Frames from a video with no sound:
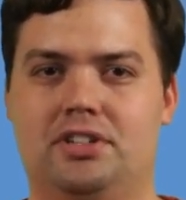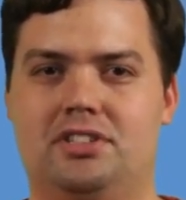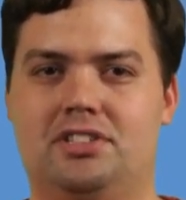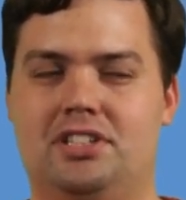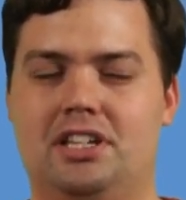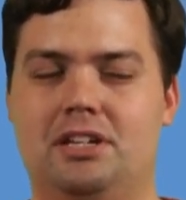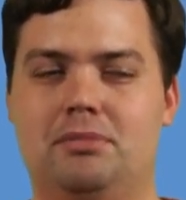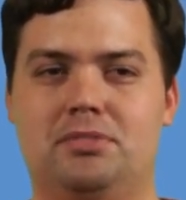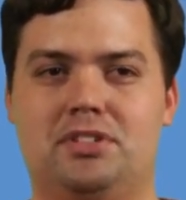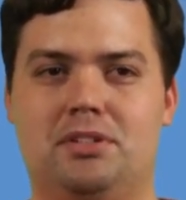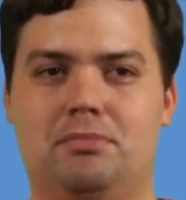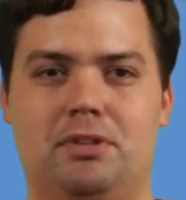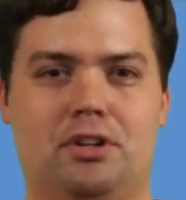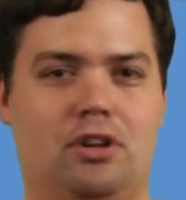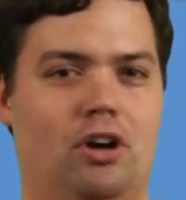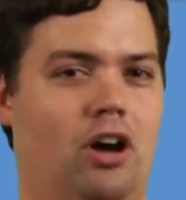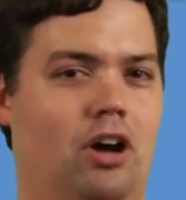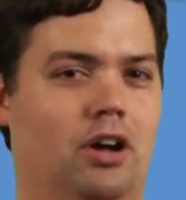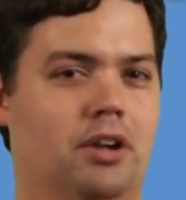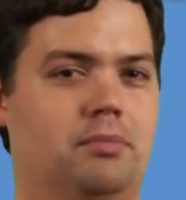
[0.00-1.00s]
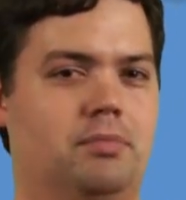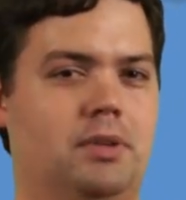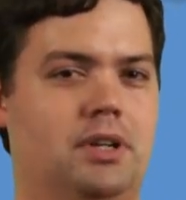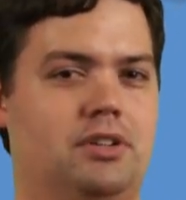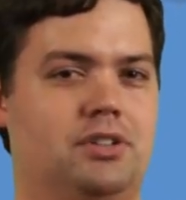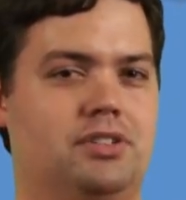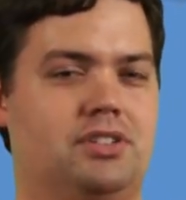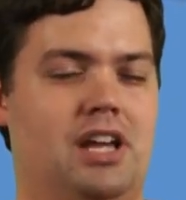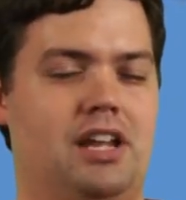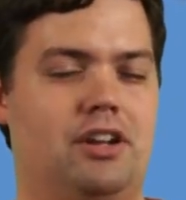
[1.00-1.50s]
It seems a bit odd
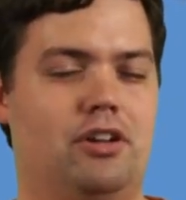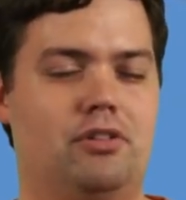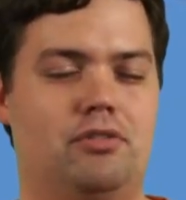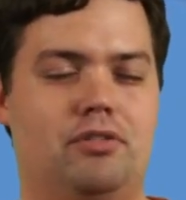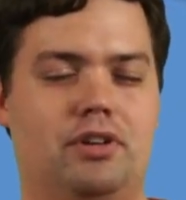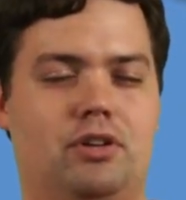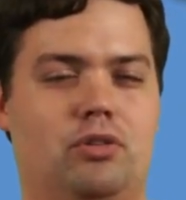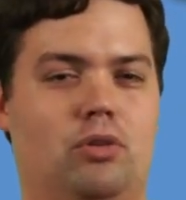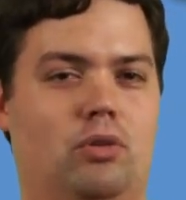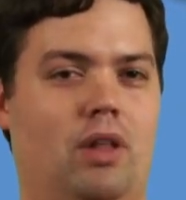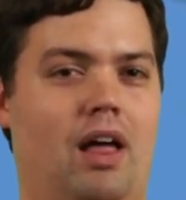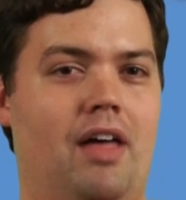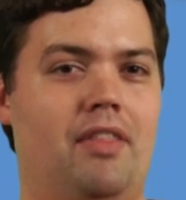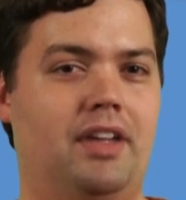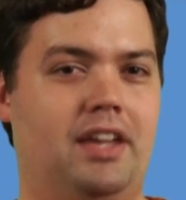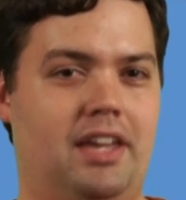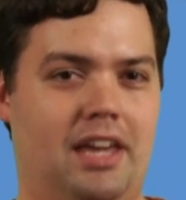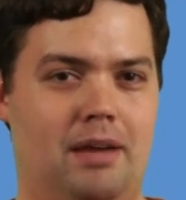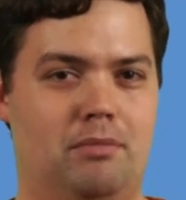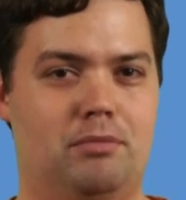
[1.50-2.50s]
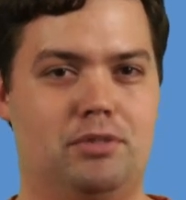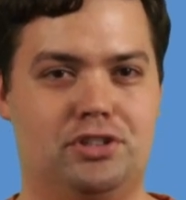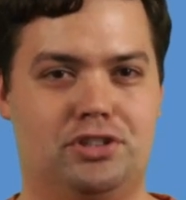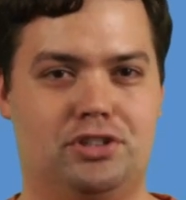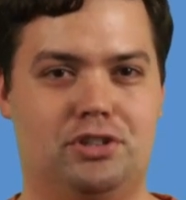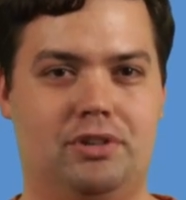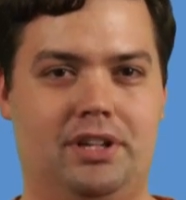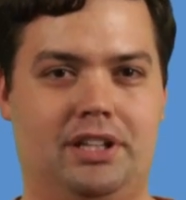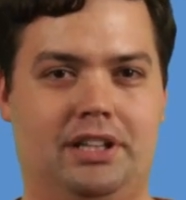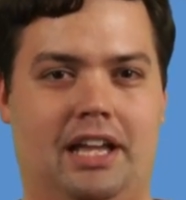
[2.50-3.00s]
because I don't recall other cameras
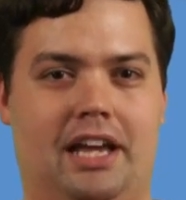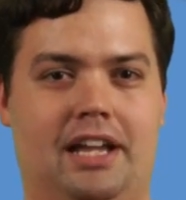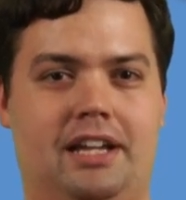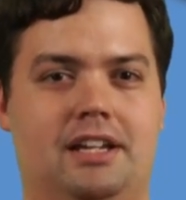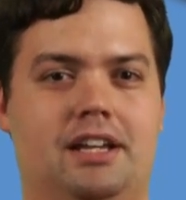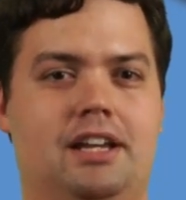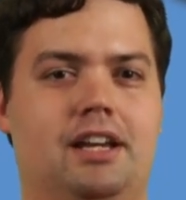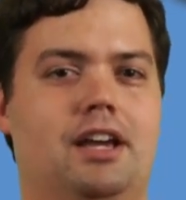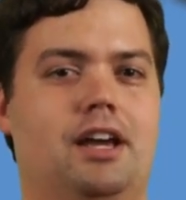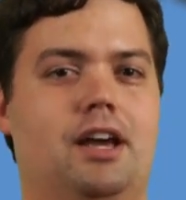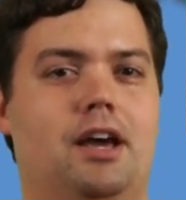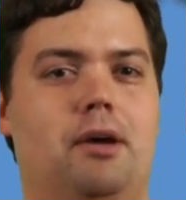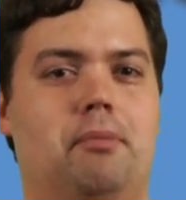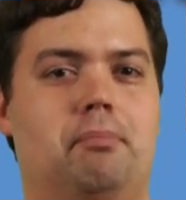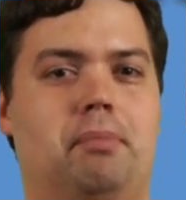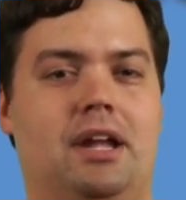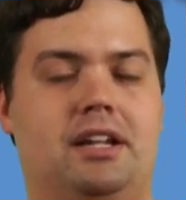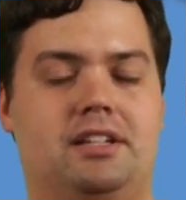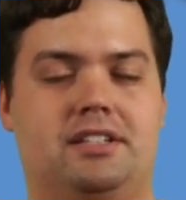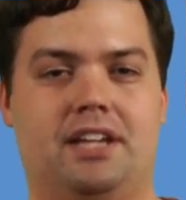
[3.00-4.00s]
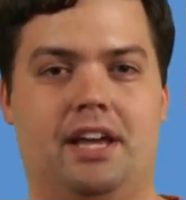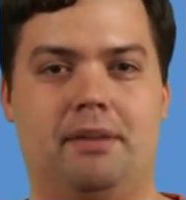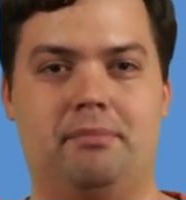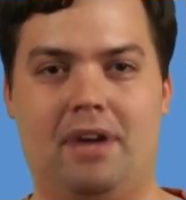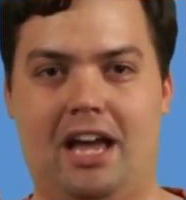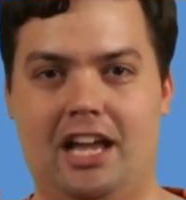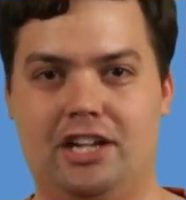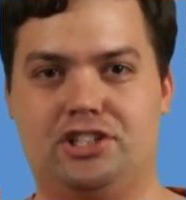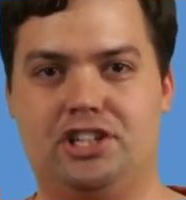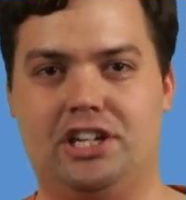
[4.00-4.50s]
doing that, but
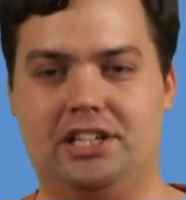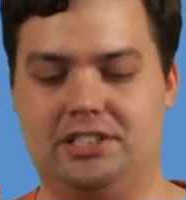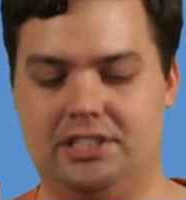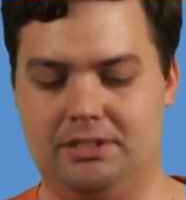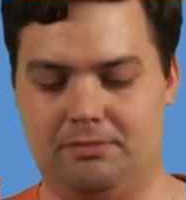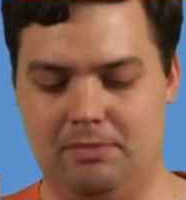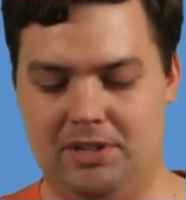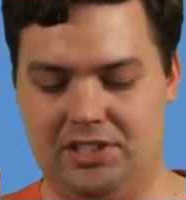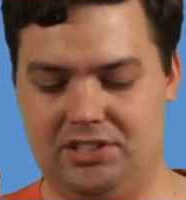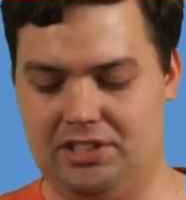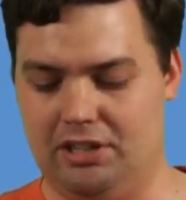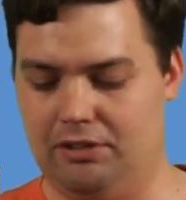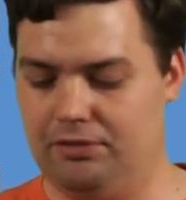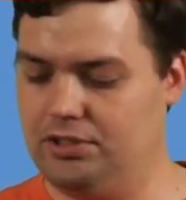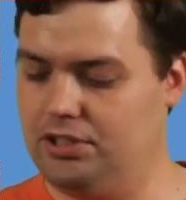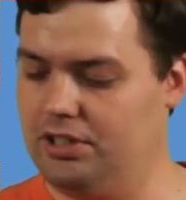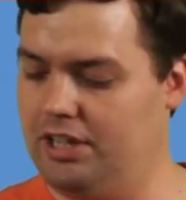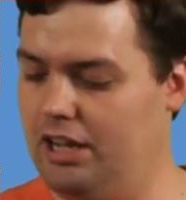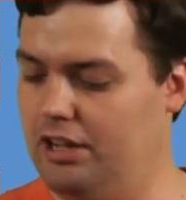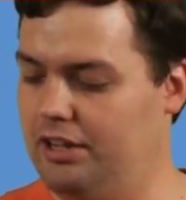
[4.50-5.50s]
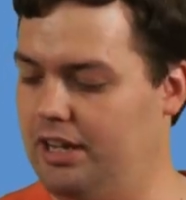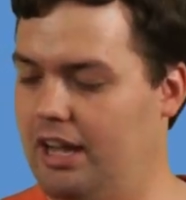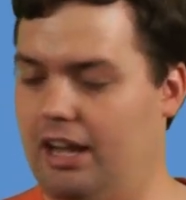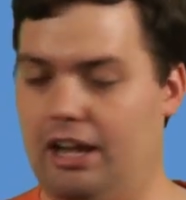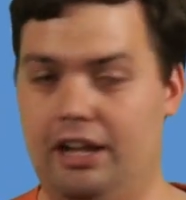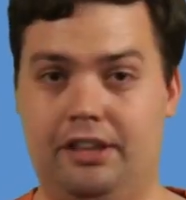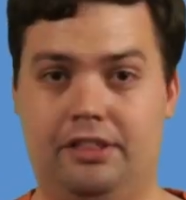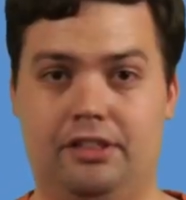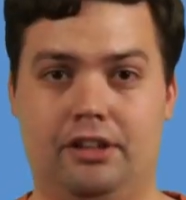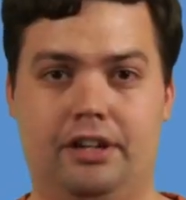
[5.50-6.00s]
I checked it myself today on our
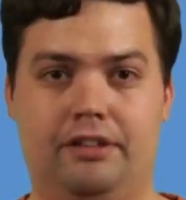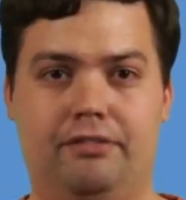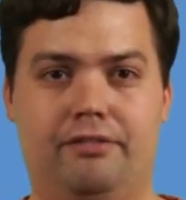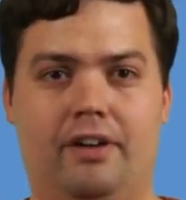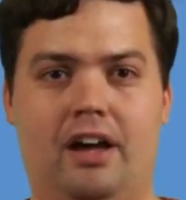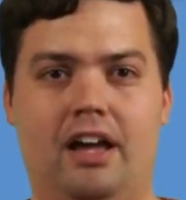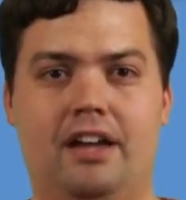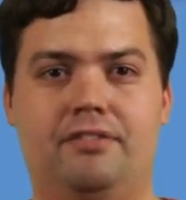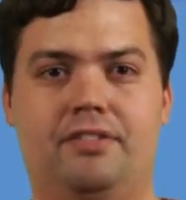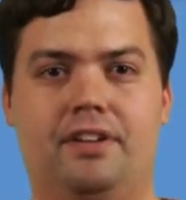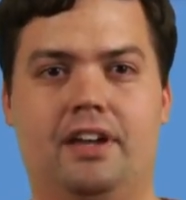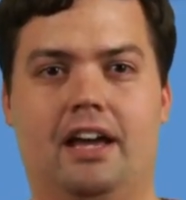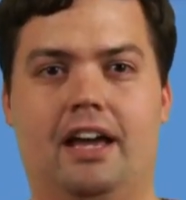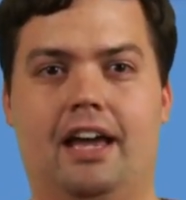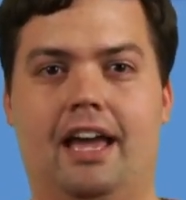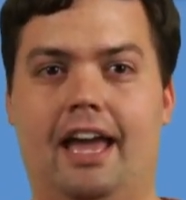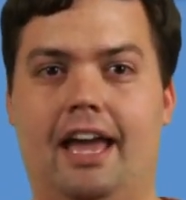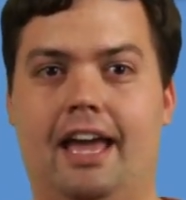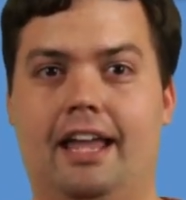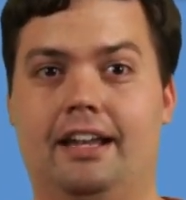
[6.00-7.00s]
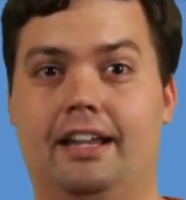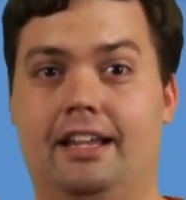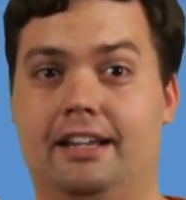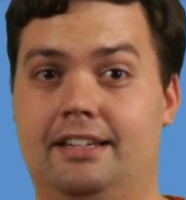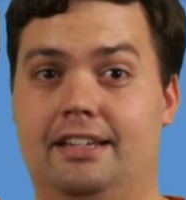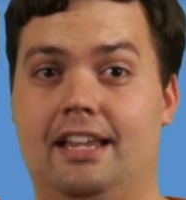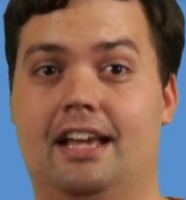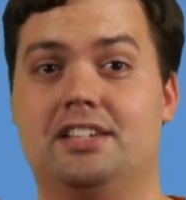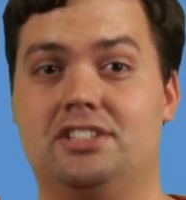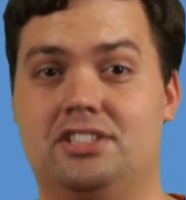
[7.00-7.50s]
A35 here, and
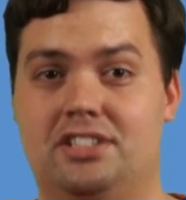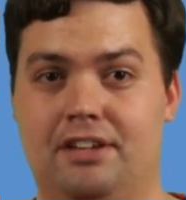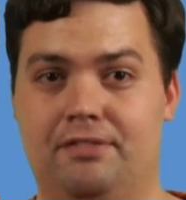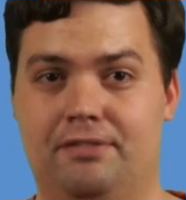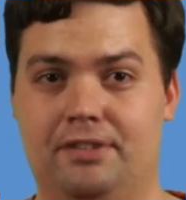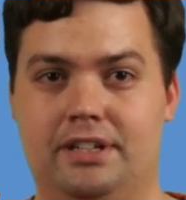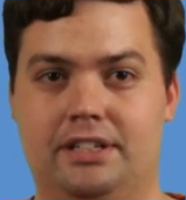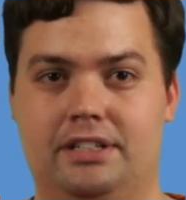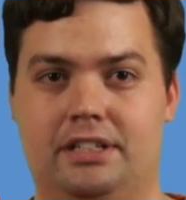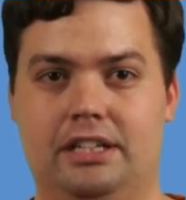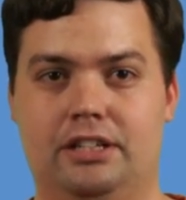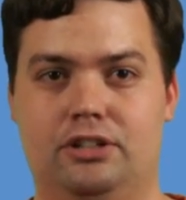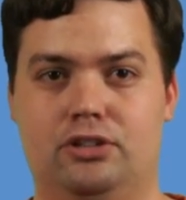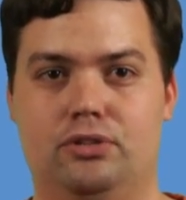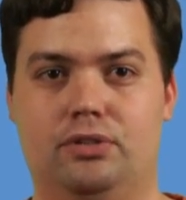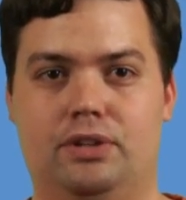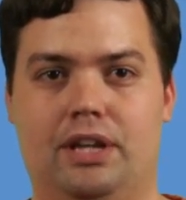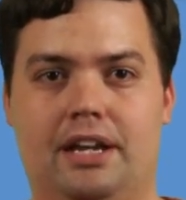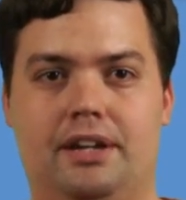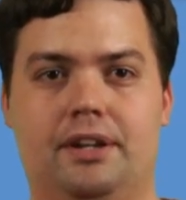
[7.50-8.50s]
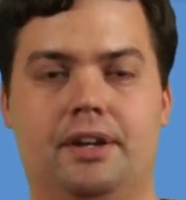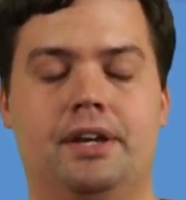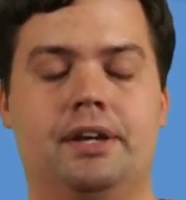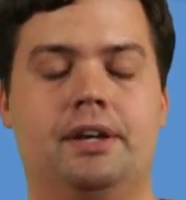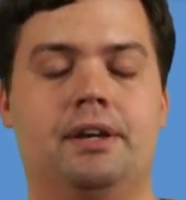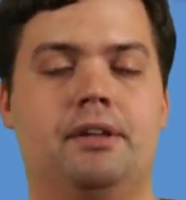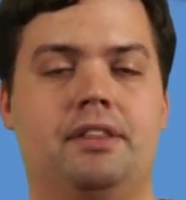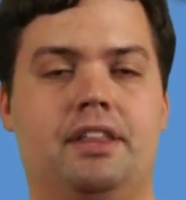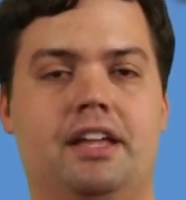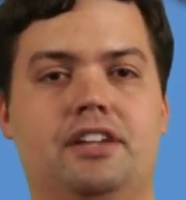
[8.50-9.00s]
it does definitely do that.
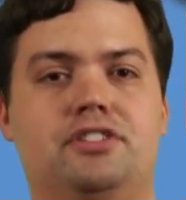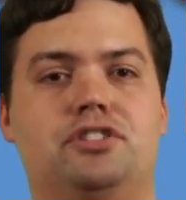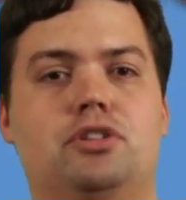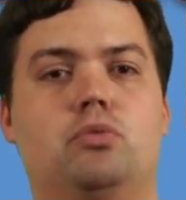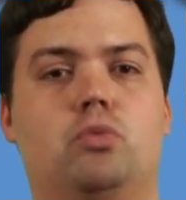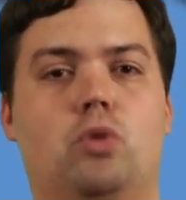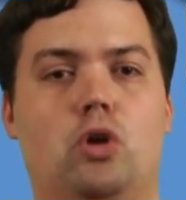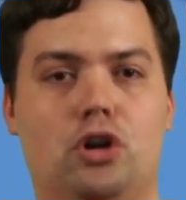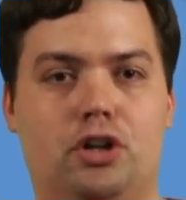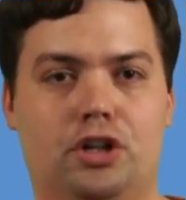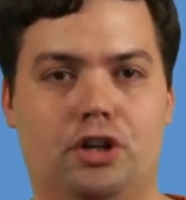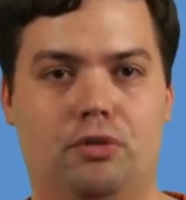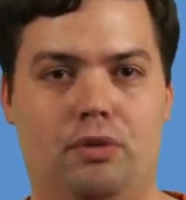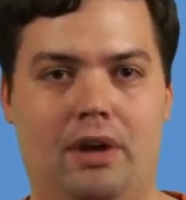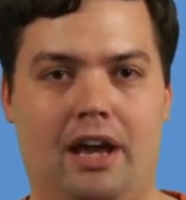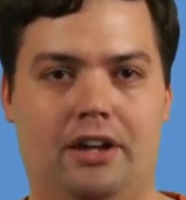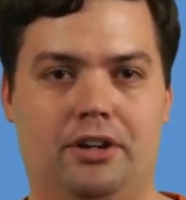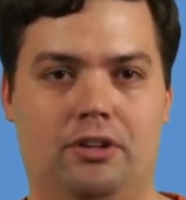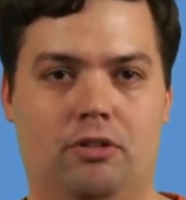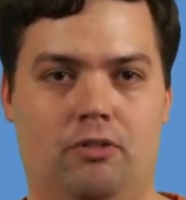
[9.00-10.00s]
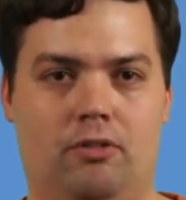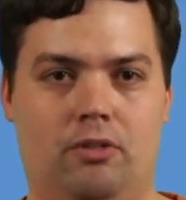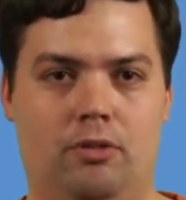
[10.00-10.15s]
There's a workaround